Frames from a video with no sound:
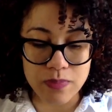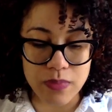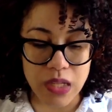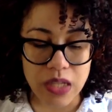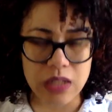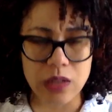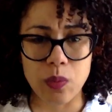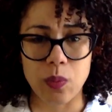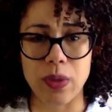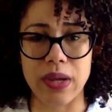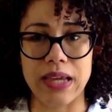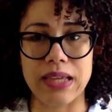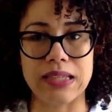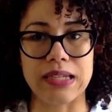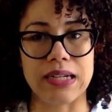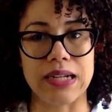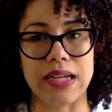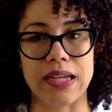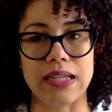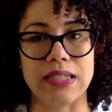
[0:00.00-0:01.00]
And a way
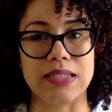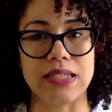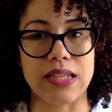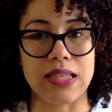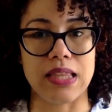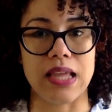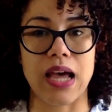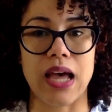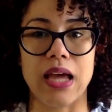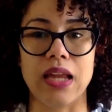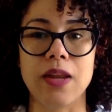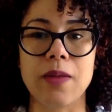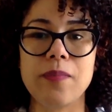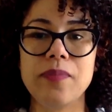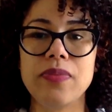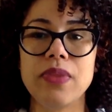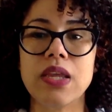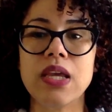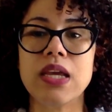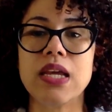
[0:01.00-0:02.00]
that I did that
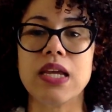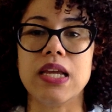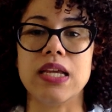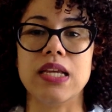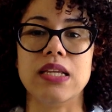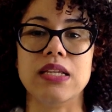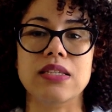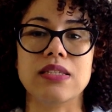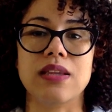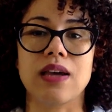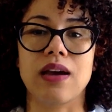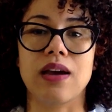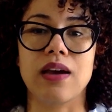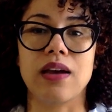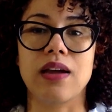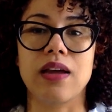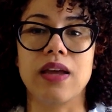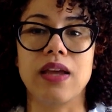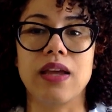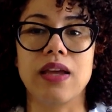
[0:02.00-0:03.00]
is
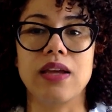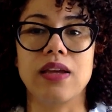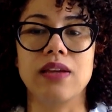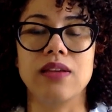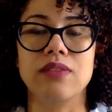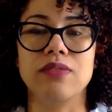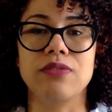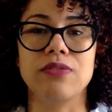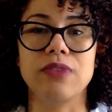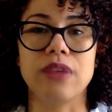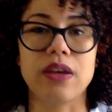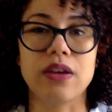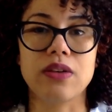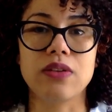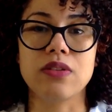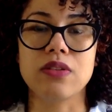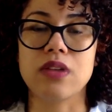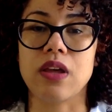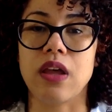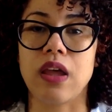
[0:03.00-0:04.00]
I
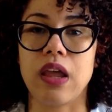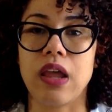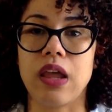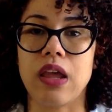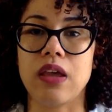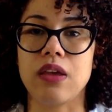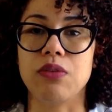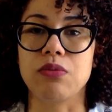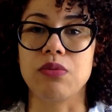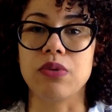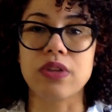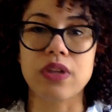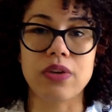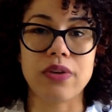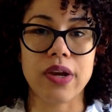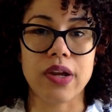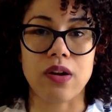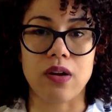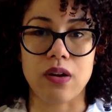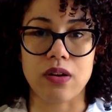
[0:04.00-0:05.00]
found a really
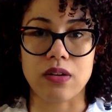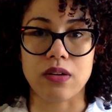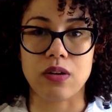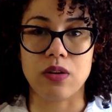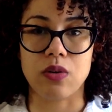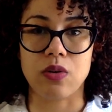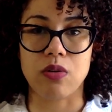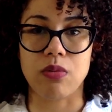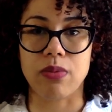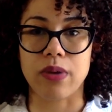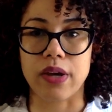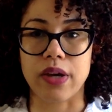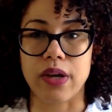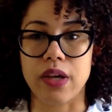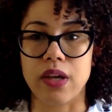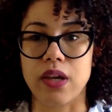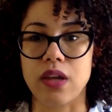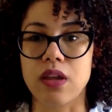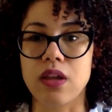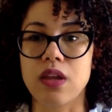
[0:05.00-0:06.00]
great article
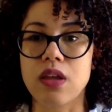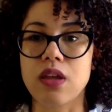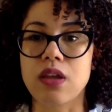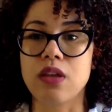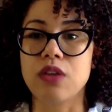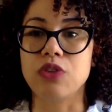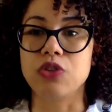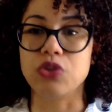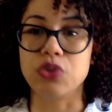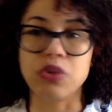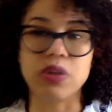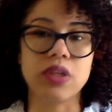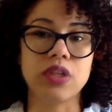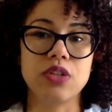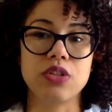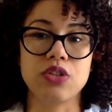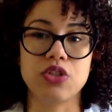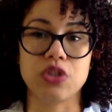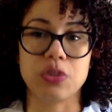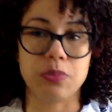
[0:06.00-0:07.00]
by
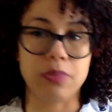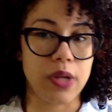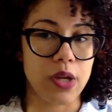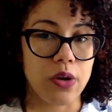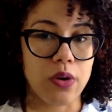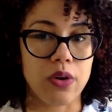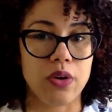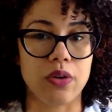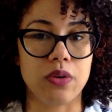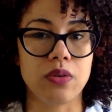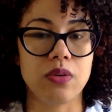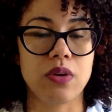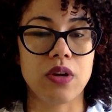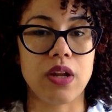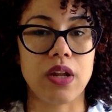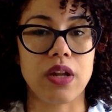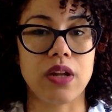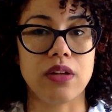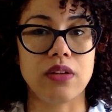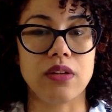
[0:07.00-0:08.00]
Julian Shapiro,
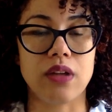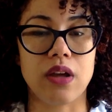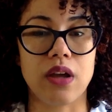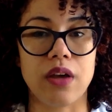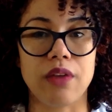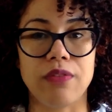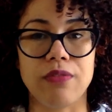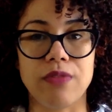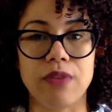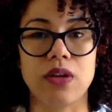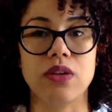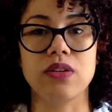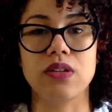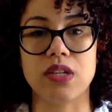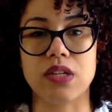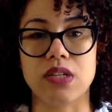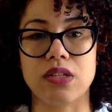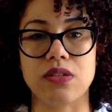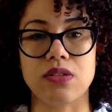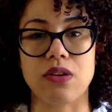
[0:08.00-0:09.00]
and I found
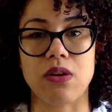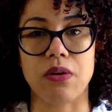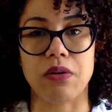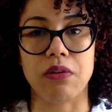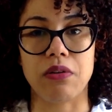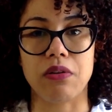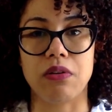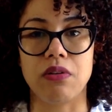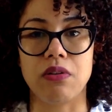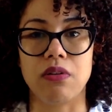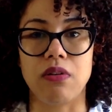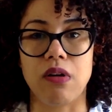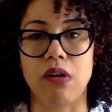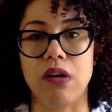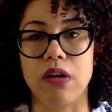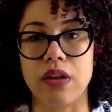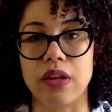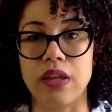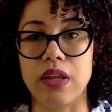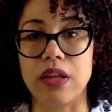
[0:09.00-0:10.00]
his article
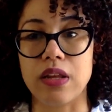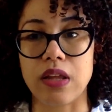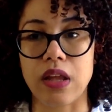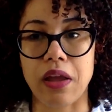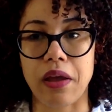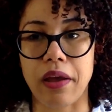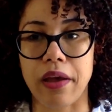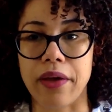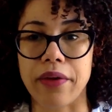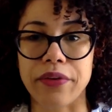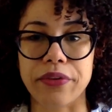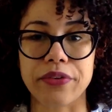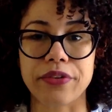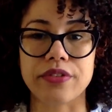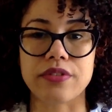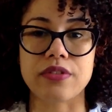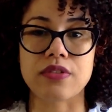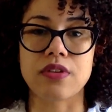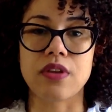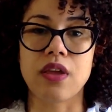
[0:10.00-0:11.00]
on Indie
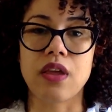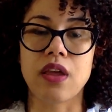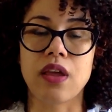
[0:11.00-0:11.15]
Hackers.